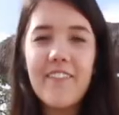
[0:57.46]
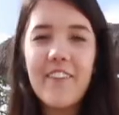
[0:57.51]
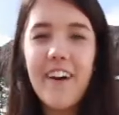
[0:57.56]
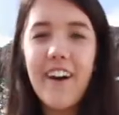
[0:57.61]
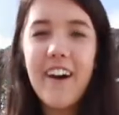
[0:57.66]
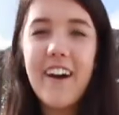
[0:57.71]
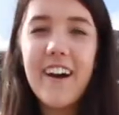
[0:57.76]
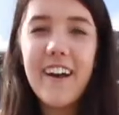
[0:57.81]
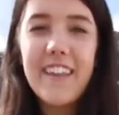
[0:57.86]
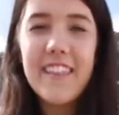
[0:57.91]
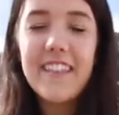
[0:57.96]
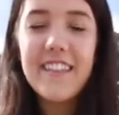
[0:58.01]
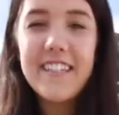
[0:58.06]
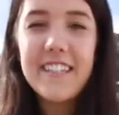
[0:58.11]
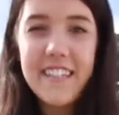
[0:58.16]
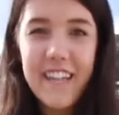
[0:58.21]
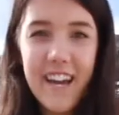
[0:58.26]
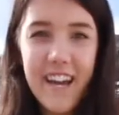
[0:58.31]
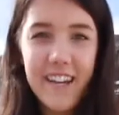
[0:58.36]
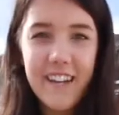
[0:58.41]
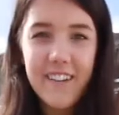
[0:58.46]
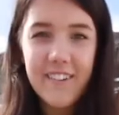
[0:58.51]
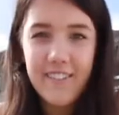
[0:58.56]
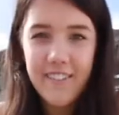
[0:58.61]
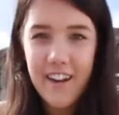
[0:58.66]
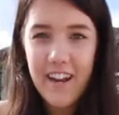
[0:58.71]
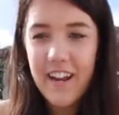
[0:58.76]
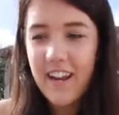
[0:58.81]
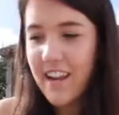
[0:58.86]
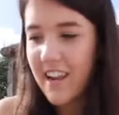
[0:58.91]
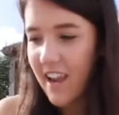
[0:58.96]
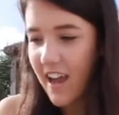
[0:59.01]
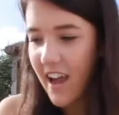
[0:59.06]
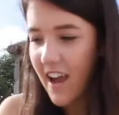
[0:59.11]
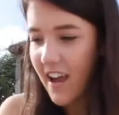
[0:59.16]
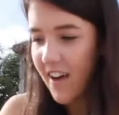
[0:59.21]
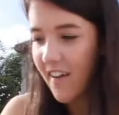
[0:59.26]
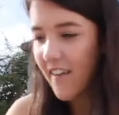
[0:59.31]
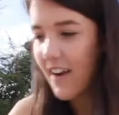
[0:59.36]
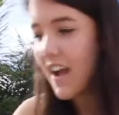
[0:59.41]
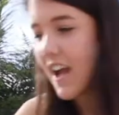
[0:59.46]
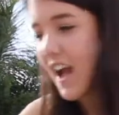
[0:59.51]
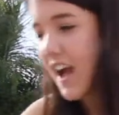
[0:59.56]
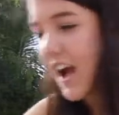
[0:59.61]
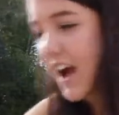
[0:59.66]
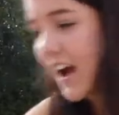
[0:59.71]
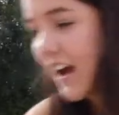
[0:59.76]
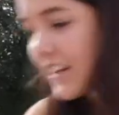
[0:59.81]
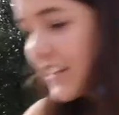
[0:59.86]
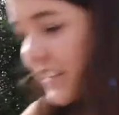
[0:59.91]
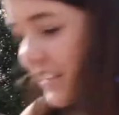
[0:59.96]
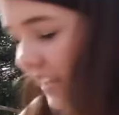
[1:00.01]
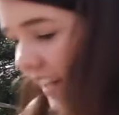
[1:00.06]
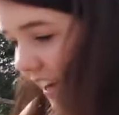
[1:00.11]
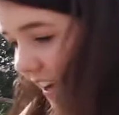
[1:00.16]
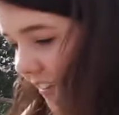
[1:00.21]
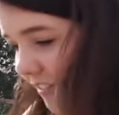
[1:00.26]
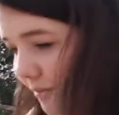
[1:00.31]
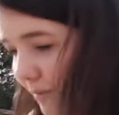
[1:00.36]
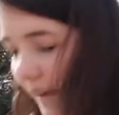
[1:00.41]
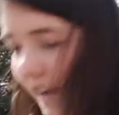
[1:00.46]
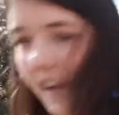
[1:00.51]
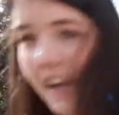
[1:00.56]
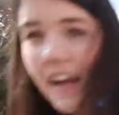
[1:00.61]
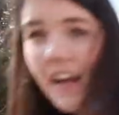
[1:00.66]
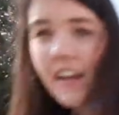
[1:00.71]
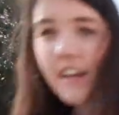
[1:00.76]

On the deck right now. I just have my